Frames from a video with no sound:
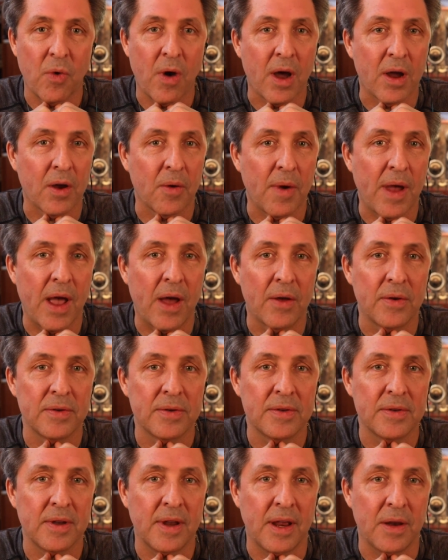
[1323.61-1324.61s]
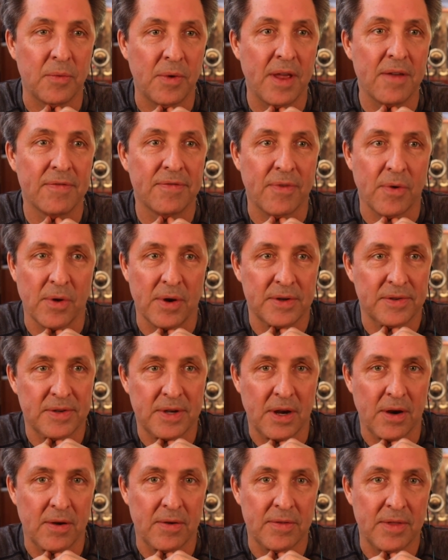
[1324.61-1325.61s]
walk around and we have
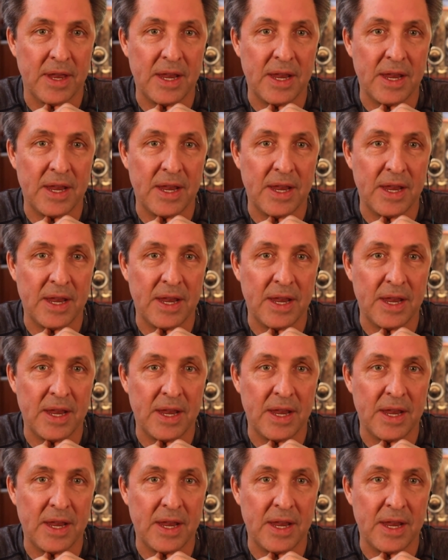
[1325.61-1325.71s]
forest here.